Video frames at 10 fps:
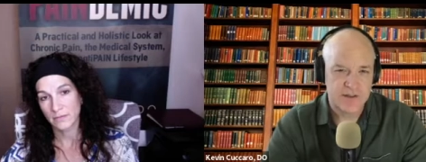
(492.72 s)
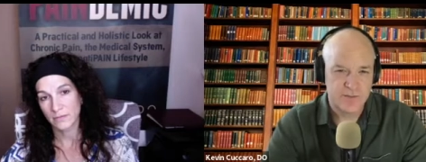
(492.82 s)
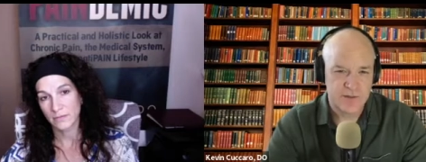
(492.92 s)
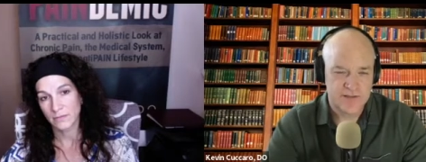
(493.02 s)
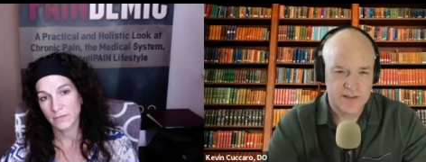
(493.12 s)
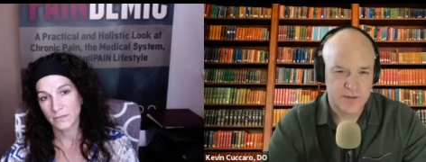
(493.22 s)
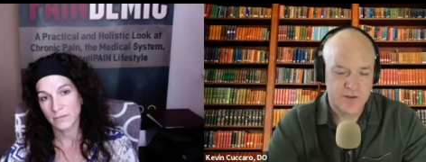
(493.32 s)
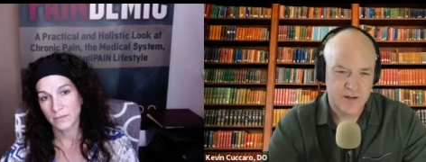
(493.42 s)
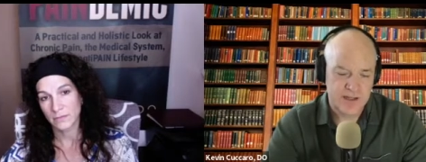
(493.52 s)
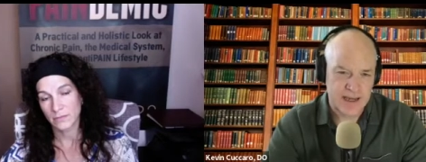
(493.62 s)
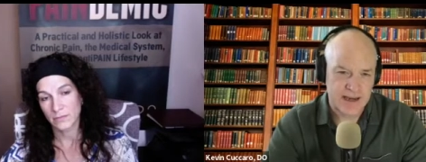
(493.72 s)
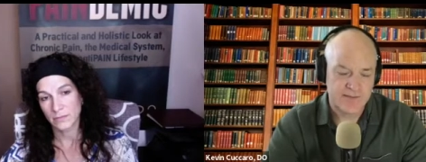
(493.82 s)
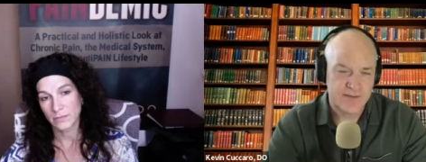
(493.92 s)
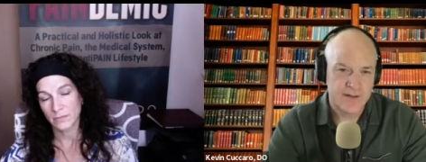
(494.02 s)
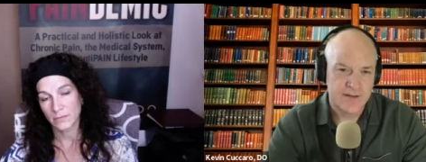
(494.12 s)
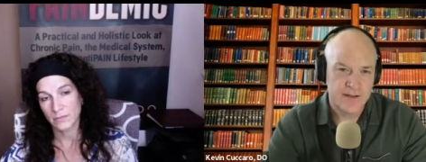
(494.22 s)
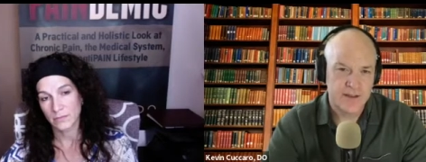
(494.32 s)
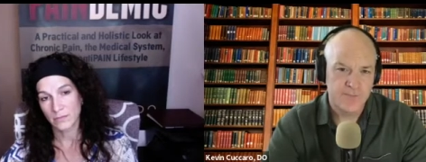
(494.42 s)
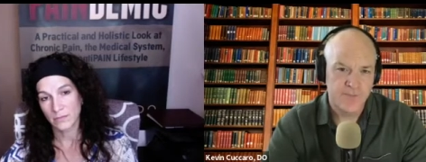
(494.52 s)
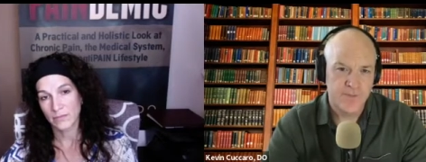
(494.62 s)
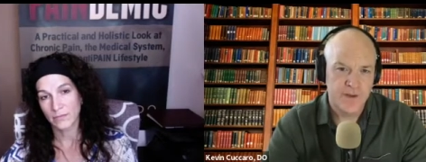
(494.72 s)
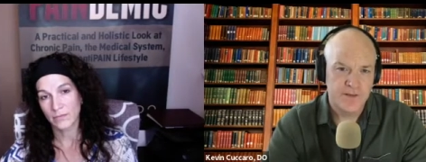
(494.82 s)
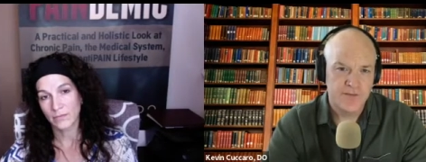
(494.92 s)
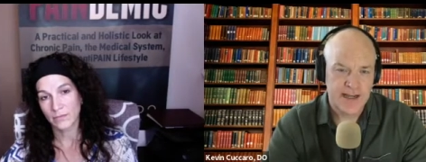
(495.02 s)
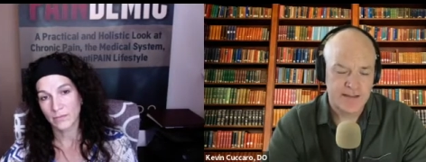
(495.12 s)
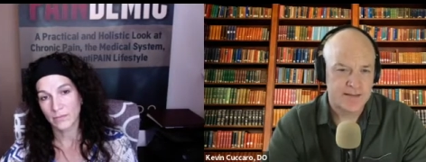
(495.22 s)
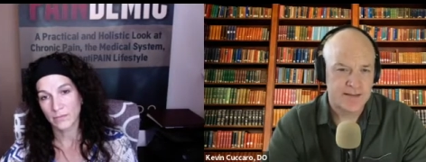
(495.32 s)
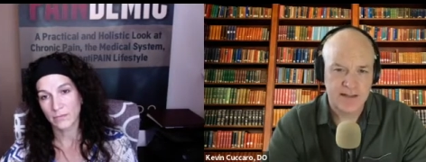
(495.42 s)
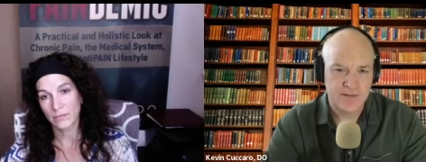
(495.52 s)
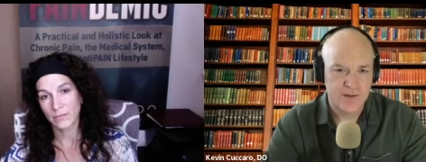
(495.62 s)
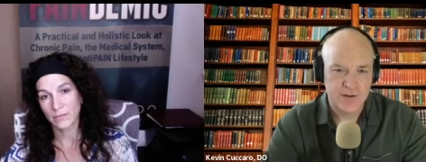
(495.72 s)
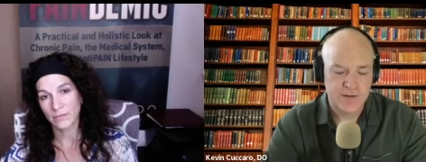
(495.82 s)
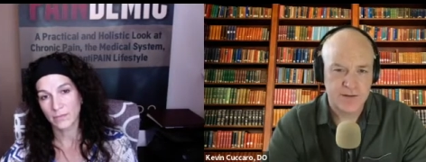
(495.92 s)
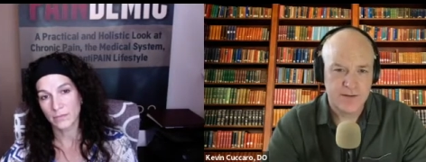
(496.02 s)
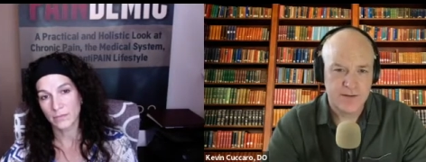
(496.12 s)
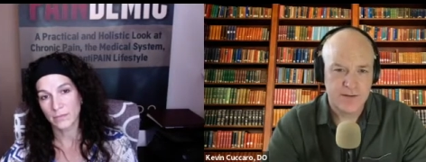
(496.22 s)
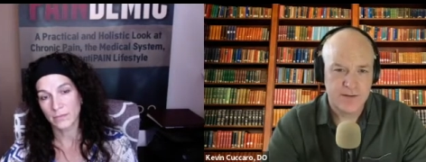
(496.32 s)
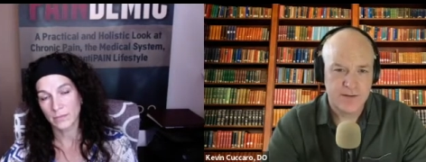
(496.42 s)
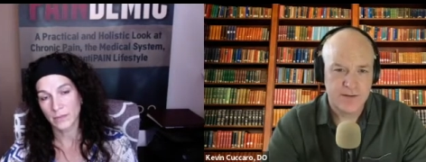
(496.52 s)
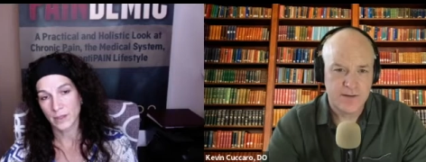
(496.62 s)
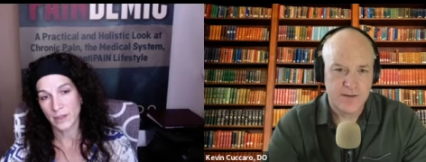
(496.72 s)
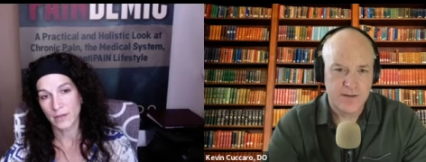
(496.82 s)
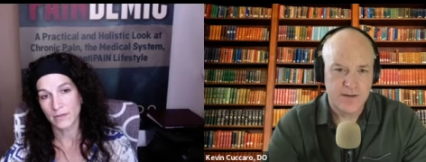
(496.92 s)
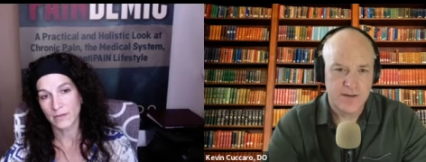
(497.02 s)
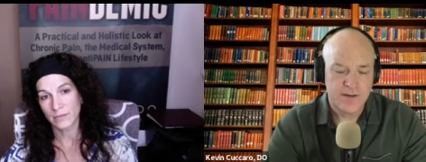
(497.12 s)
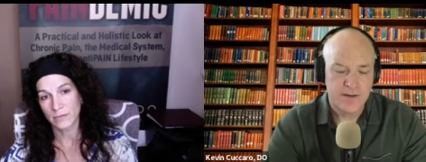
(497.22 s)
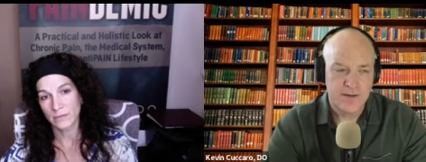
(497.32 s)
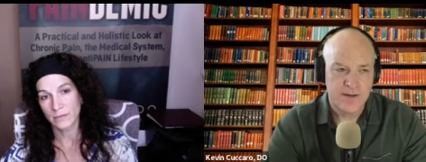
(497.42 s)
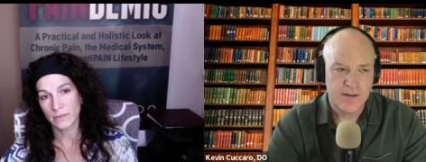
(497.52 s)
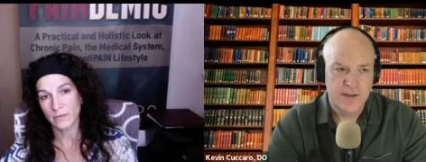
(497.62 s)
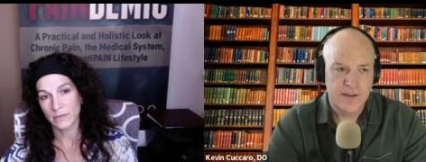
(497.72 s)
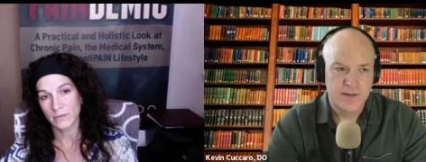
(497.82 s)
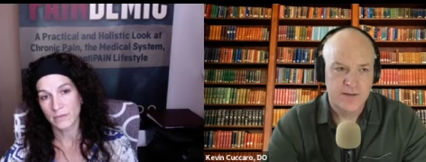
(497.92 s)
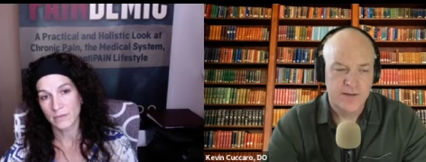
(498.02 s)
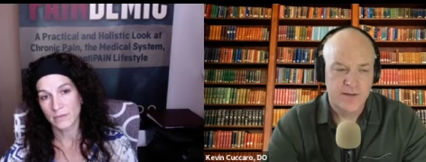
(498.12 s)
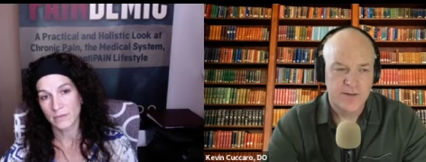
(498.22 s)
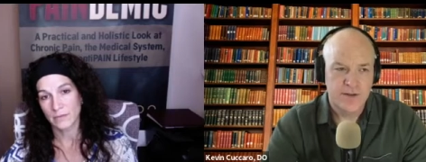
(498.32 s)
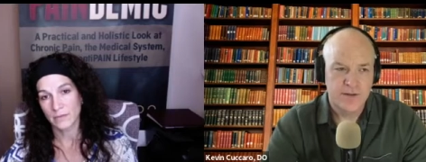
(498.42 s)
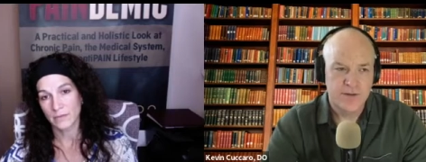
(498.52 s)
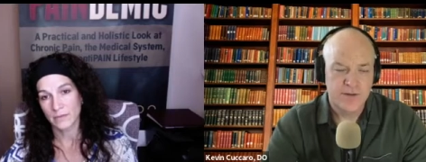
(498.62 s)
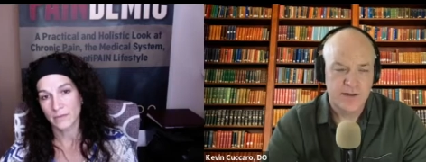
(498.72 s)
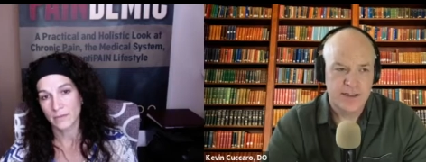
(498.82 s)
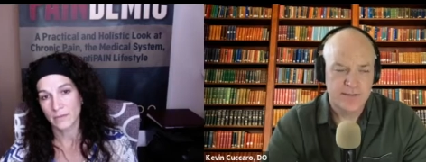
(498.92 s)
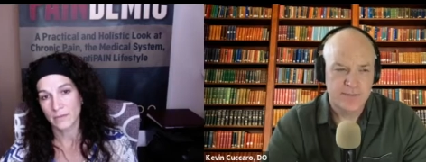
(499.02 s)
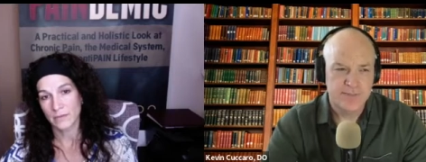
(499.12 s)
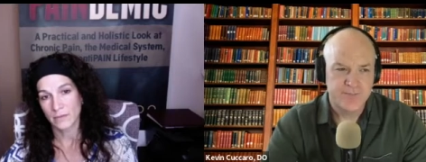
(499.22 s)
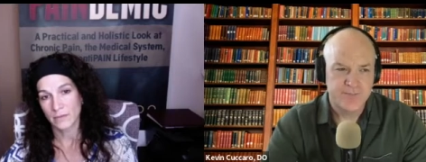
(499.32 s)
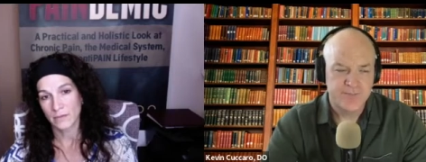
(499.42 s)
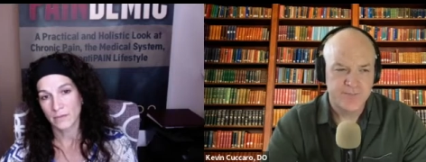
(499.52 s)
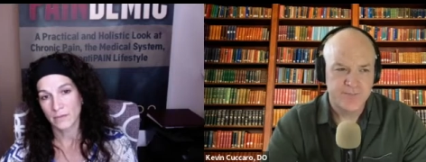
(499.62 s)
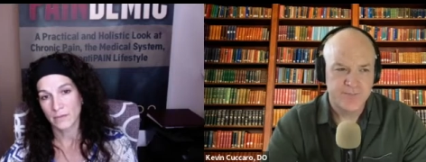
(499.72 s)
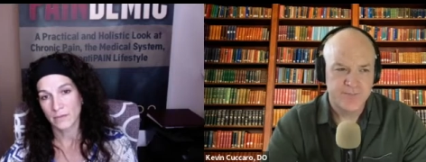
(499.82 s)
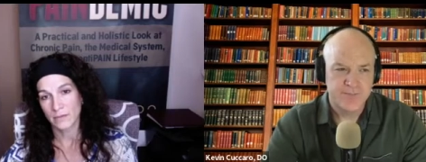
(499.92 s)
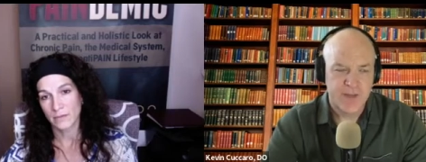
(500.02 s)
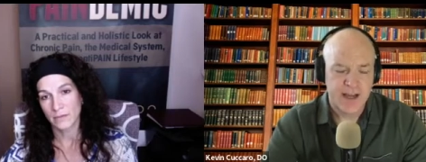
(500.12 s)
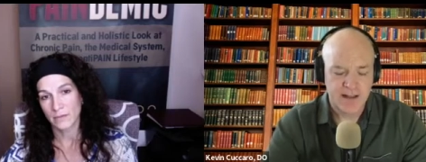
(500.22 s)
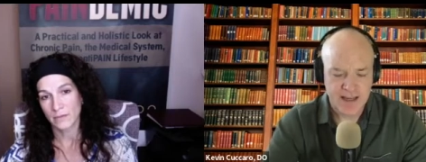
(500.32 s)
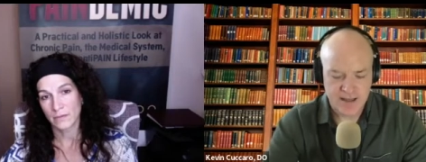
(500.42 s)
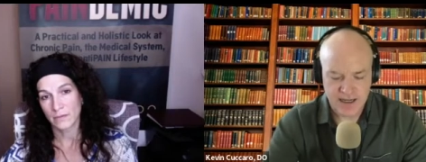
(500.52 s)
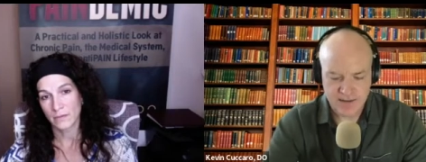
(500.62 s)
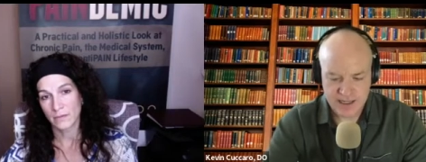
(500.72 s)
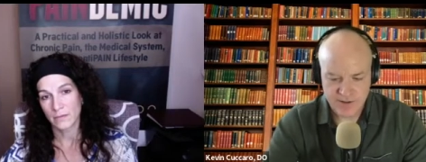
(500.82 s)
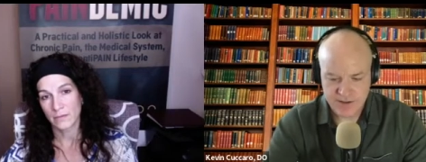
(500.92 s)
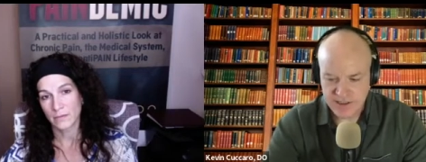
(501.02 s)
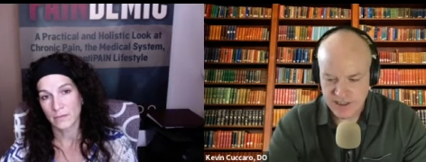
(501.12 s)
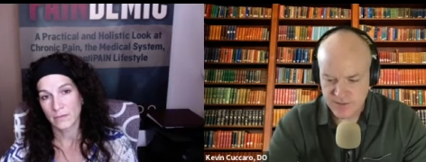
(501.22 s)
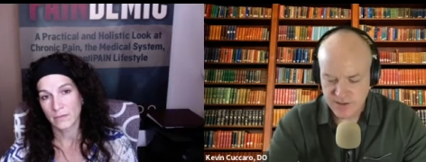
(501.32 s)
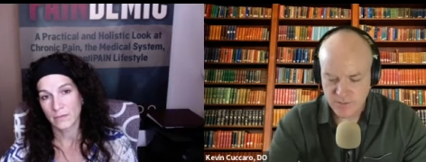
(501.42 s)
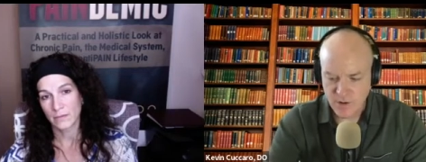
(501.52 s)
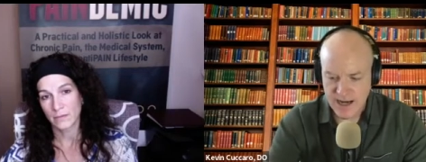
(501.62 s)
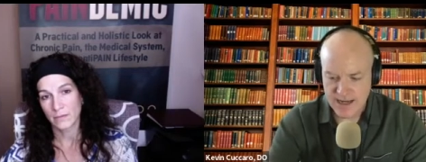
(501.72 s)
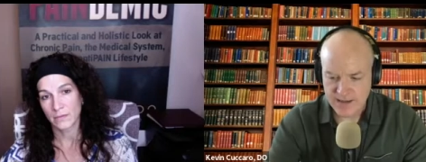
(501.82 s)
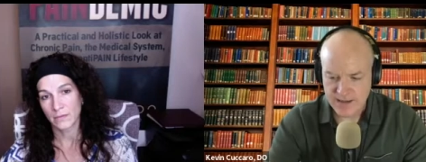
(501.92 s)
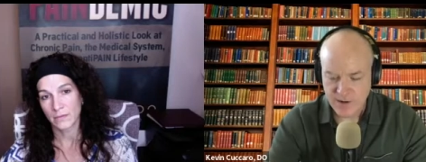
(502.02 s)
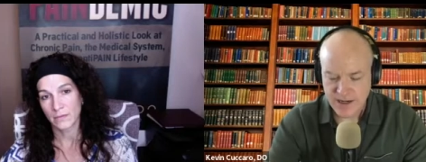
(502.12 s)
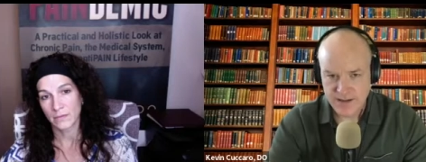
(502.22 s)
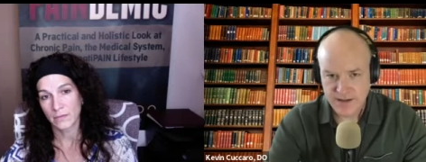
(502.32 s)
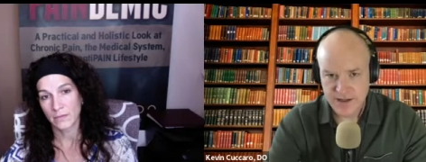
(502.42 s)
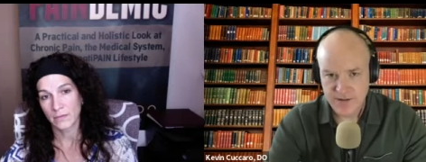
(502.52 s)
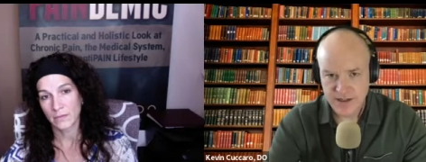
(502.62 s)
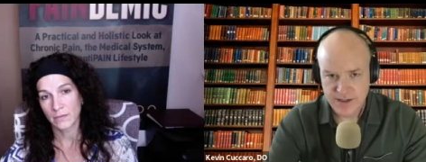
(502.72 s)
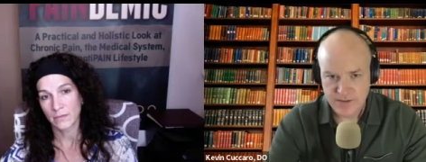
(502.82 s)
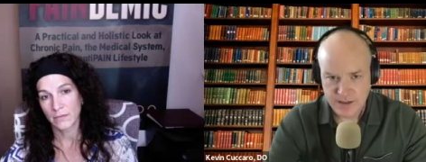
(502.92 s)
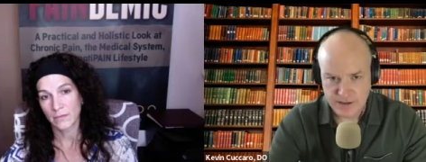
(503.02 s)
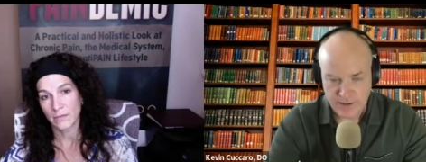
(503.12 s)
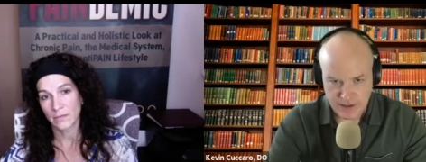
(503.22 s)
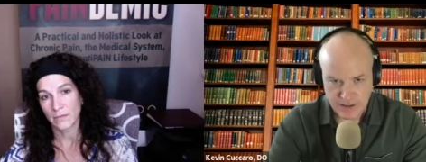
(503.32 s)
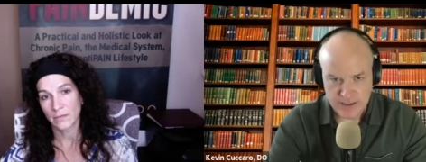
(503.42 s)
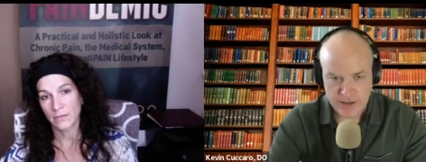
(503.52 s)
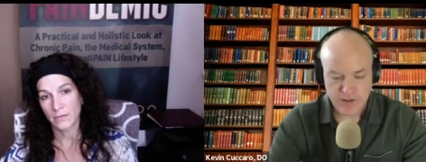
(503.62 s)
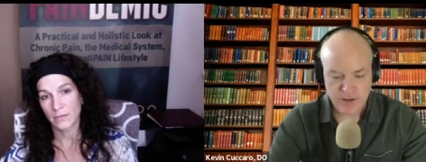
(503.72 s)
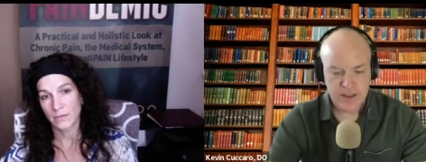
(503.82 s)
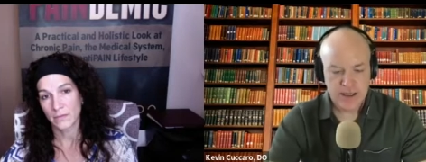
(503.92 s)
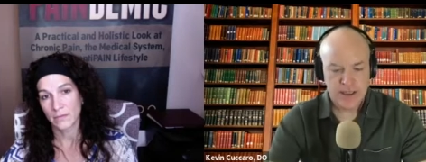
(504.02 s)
Speaker 1: the beliefs that we already have. Mm-hmm. That's not growth. Yeah. So, um, I like I like what you're talking about. Why? I think why is a great question. That because you can,